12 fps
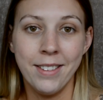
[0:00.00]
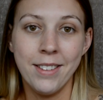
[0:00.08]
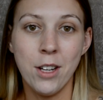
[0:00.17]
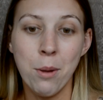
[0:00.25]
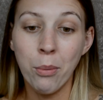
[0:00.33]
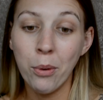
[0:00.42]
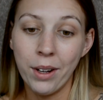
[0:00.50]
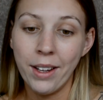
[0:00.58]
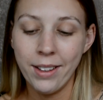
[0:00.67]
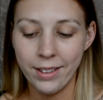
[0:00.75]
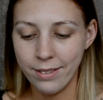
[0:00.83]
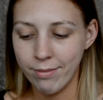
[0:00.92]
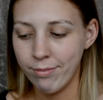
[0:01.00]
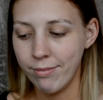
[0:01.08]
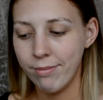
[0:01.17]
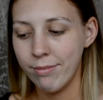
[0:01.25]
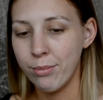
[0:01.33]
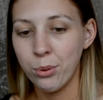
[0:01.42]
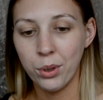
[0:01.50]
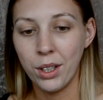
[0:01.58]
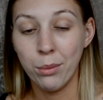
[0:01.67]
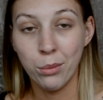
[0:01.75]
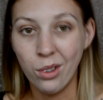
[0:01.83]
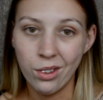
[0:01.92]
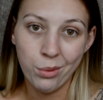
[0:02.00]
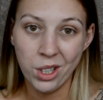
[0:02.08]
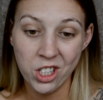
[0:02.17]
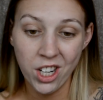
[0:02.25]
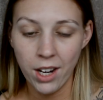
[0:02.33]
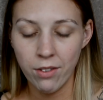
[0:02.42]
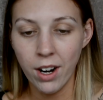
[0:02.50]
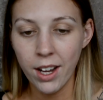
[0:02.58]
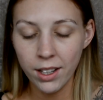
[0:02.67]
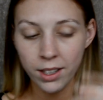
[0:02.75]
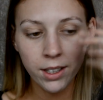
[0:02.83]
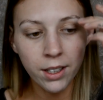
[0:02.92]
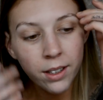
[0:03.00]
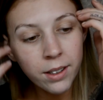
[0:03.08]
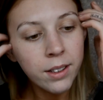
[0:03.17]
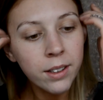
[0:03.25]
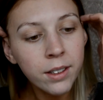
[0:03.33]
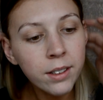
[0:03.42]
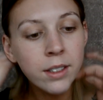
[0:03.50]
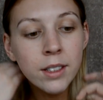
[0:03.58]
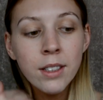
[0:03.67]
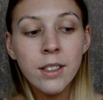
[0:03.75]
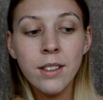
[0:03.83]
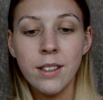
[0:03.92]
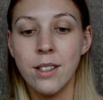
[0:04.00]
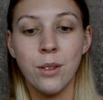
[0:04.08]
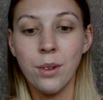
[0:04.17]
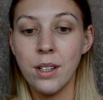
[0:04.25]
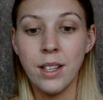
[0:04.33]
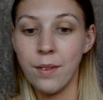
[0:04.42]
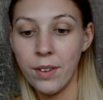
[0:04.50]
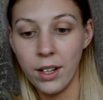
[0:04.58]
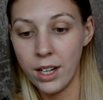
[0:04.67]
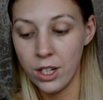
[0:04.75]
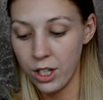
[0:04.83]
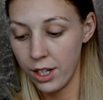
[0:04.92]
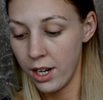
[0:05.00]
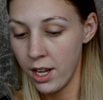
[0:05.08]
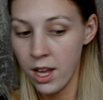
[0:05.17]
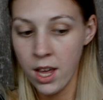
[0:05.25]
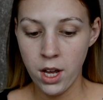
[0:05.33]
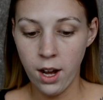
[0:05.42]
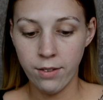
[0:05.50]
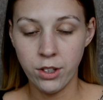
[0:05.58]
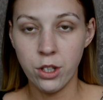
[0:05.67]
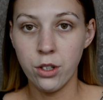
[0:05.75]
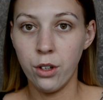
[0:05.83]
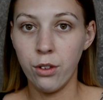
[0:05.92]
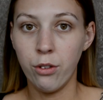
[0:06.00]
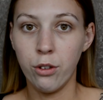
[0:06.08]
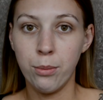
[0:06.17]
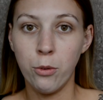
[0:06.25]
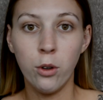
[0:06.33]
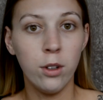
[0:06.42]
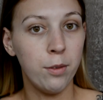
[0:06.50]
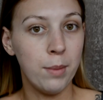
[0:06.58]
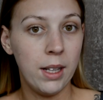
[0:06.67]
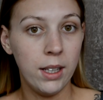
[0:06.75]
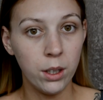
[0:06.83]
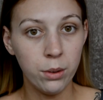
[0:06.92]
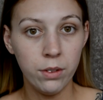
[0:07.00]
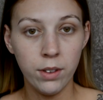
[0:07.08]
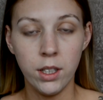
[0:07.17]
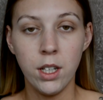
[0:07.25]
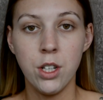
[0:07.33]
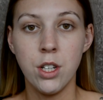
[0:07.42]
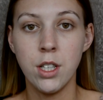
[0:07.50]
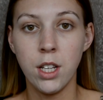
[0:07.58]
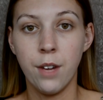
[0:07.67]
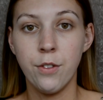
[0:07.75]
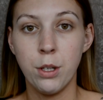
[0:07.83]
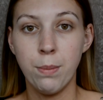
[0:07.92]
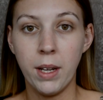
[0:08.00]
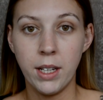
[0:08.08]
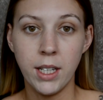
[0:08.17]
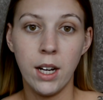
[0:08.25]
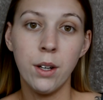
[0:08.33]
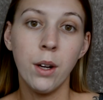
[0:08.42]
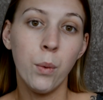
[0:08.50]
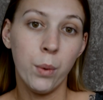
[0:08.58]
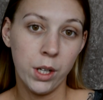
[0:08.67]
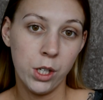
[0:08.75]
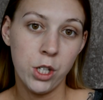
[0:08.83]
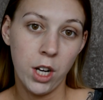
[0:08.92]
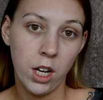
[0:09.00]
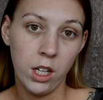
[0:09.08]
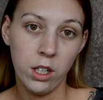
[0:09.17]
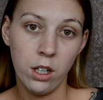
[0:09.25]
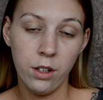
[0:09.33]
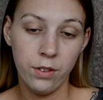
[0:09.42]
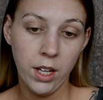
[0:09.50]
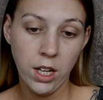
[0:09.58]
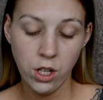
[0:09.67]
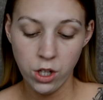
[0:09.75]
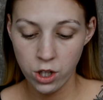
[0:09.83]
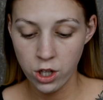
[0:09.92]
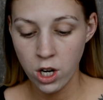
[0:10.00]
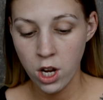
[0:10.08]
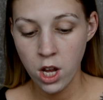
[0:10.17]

there's a point in putting more than one shade, right? Still the same foundation. I've just gone through all of my liquid foundations and I've just picked out one shade of each.